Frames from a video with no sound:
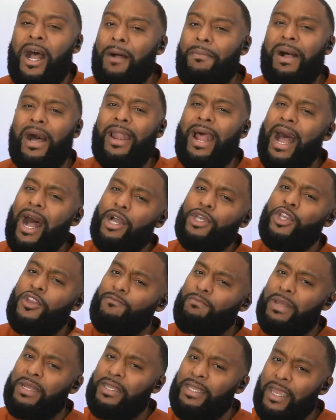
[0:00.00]
about how
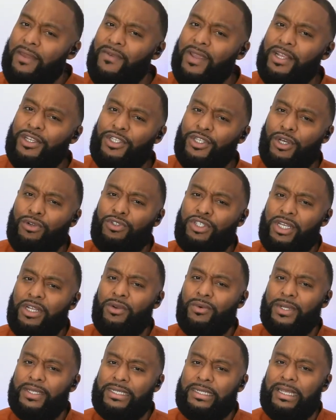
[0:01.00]
you've been giving so
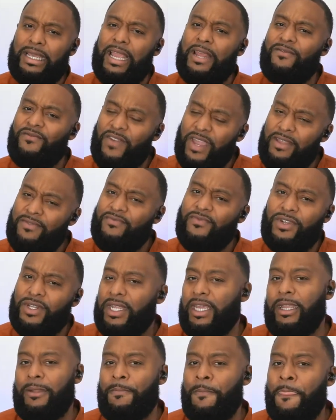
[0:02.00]
generously and
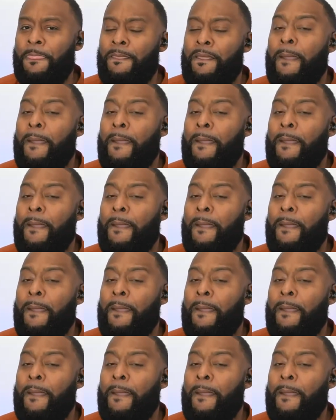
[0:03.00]
faithfully.